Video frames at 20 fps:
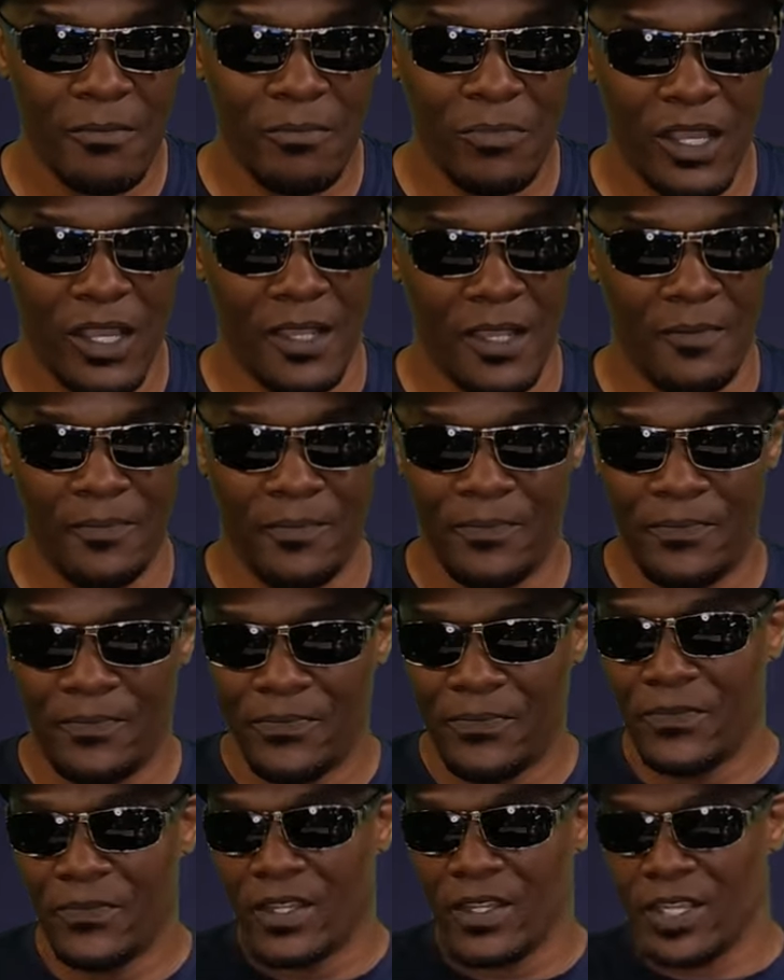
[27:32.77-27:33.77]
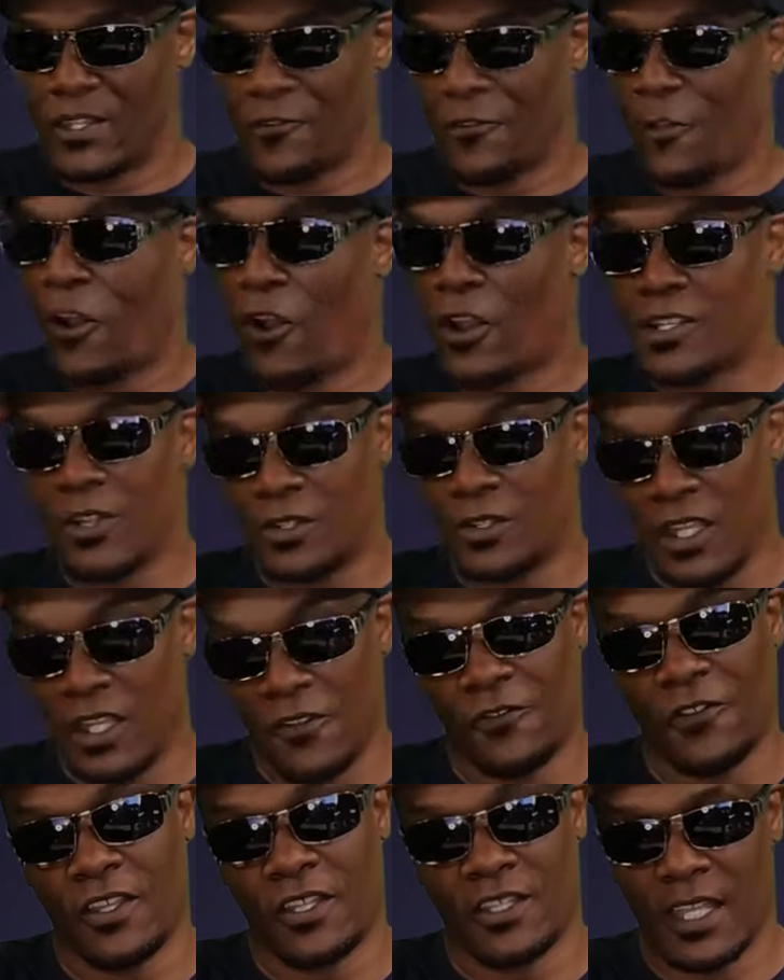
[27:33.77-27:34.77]
But as far as on
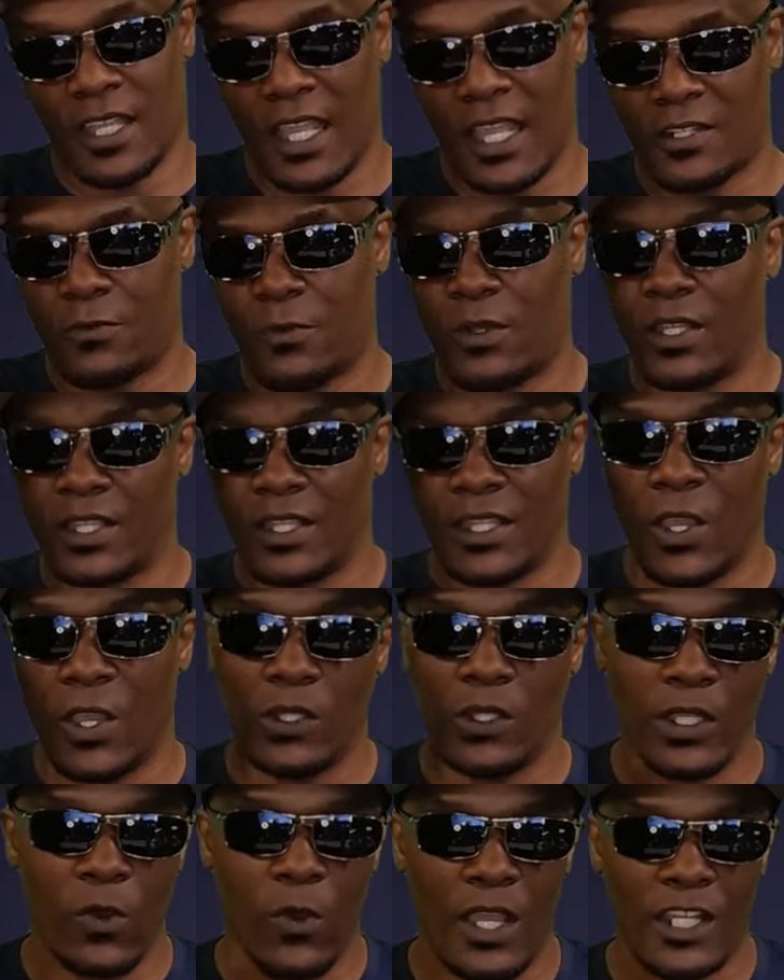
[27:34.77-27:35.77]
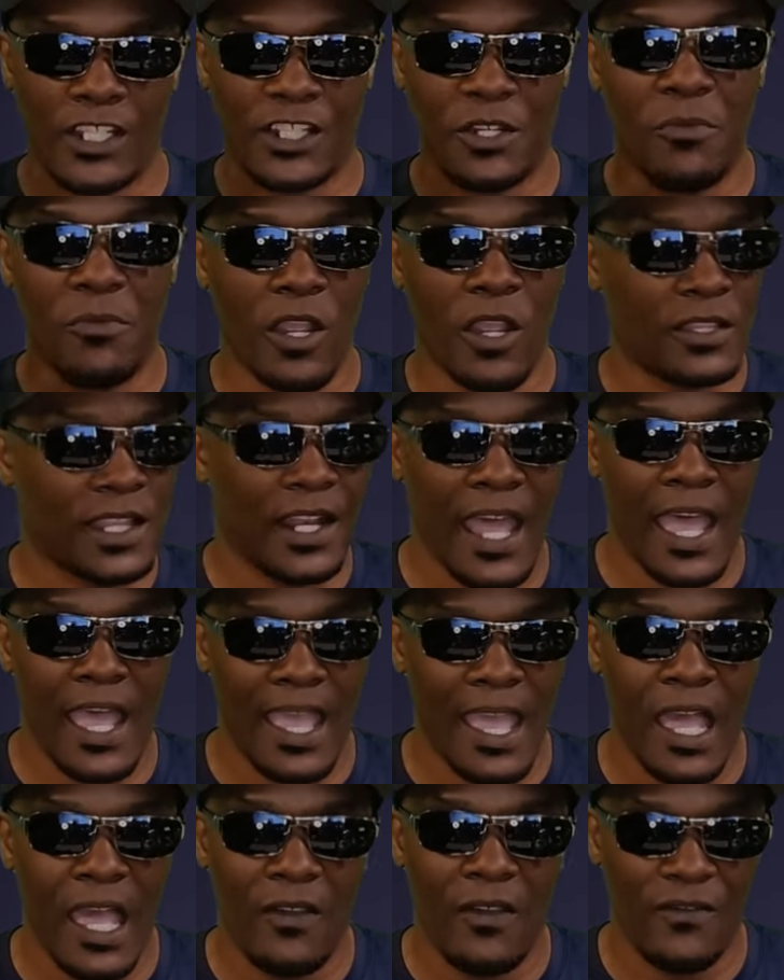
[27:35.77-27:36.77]
defense, that's really the only question mark that I
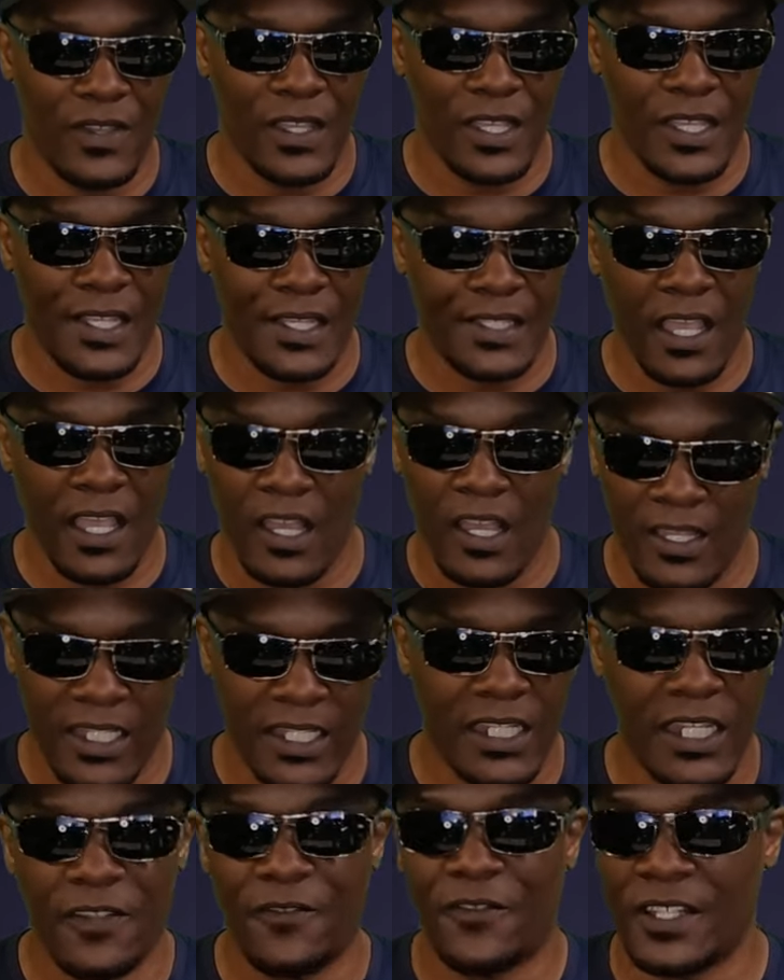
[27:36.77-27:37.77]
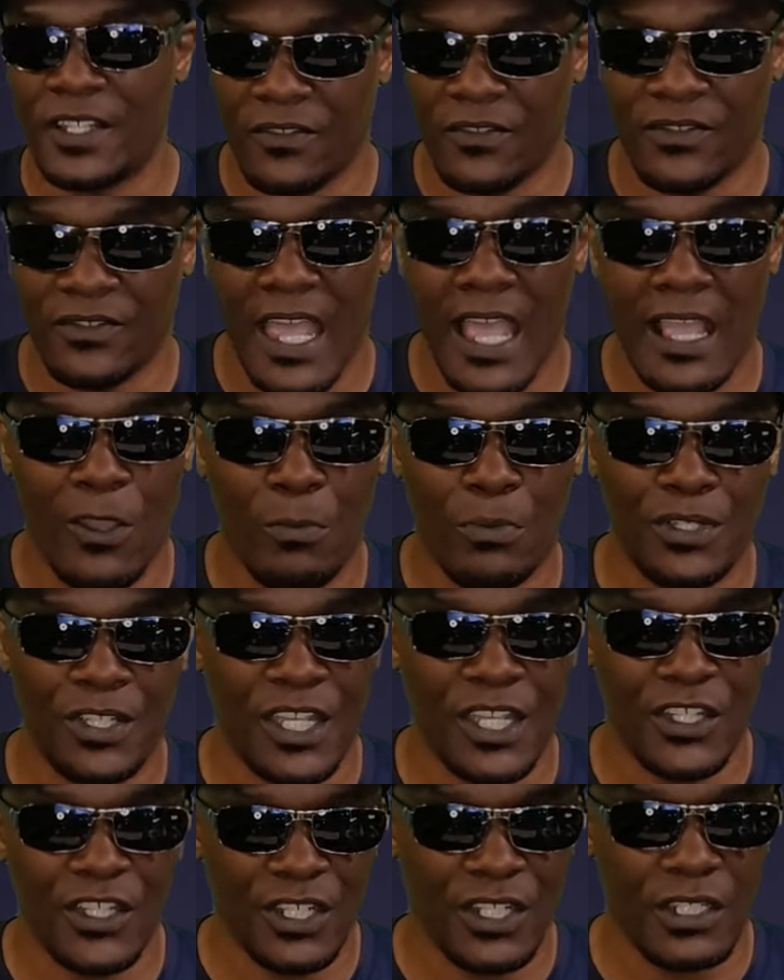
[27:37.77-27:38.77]
have is uh, the defensive tackle
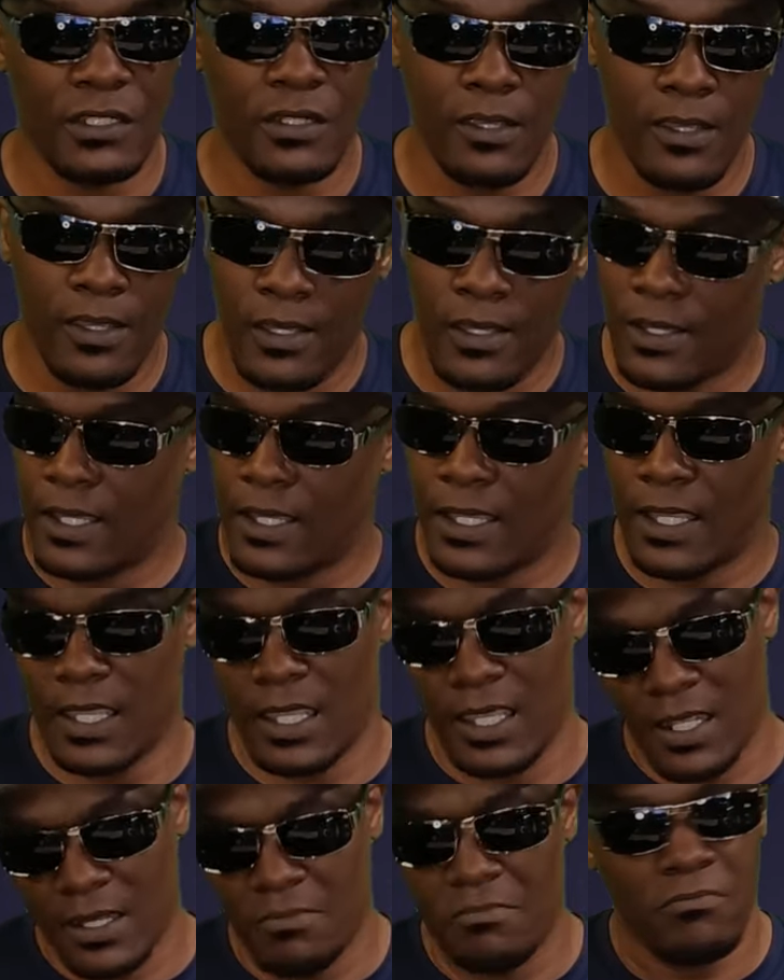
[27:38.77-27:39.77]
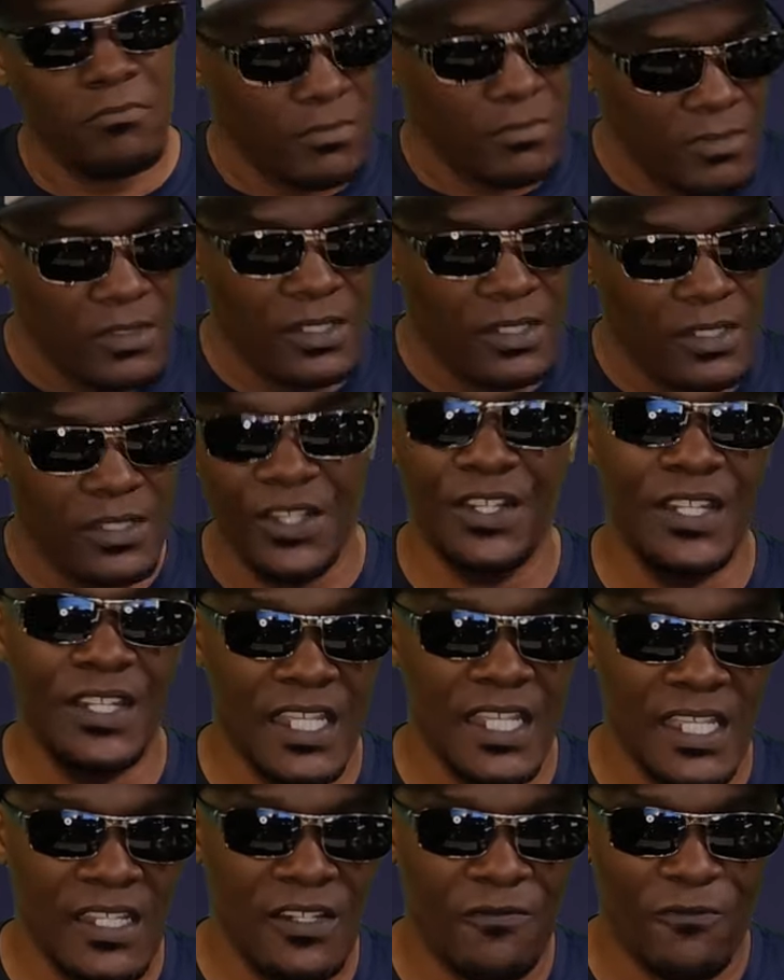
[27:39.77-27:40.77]
position and the
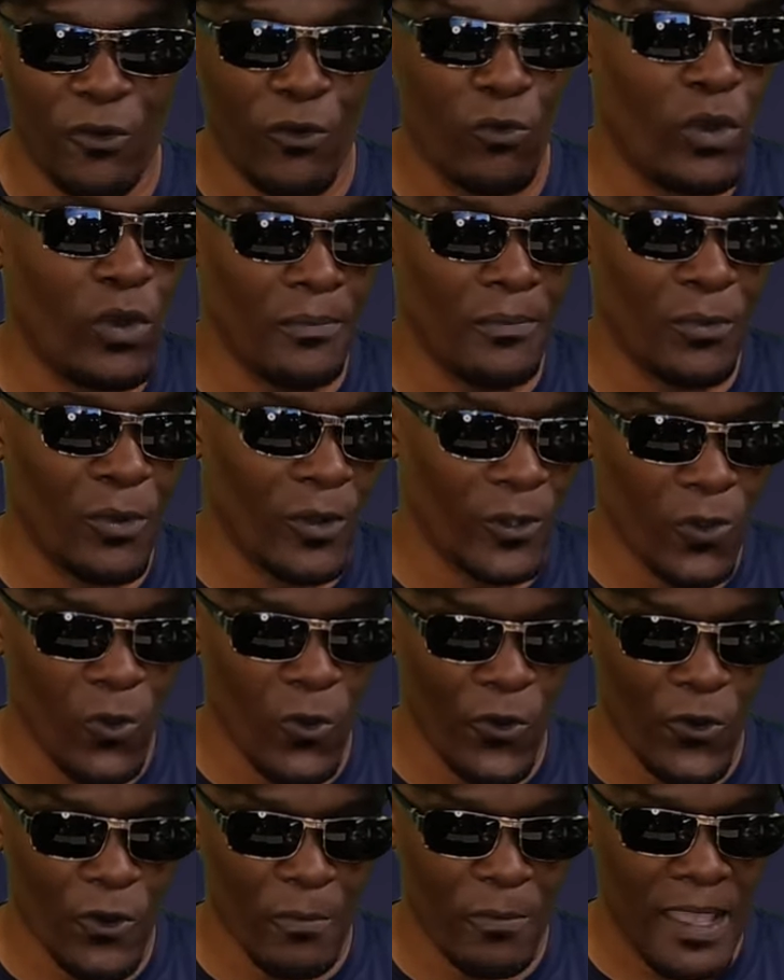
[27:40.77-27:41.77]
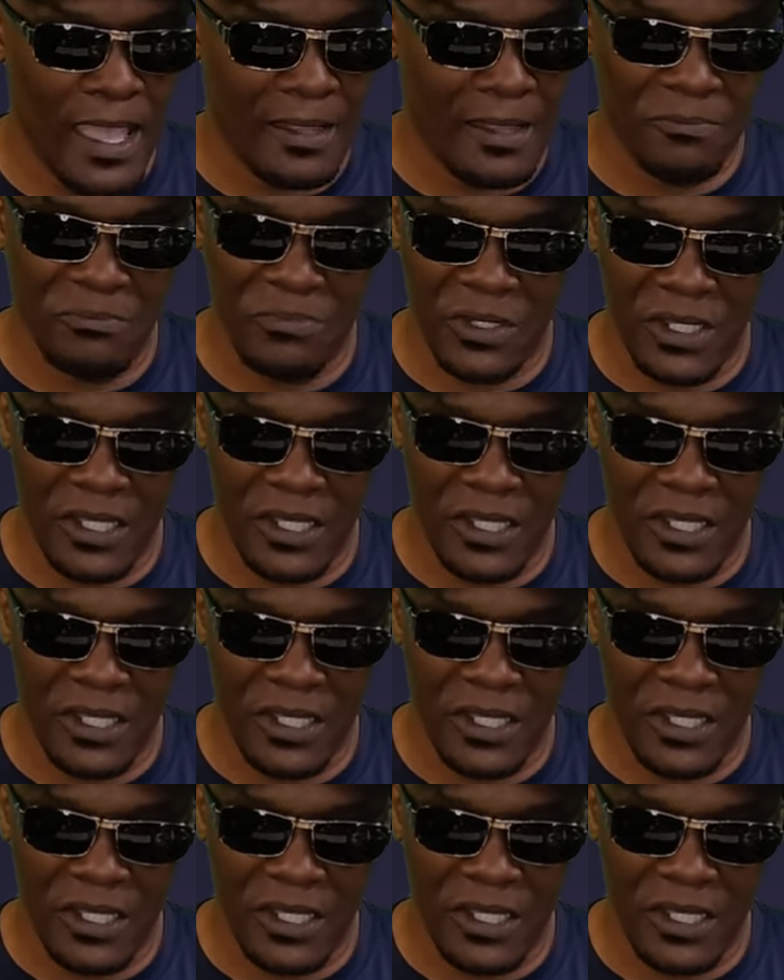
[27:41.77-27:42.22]
need for one more cornerback.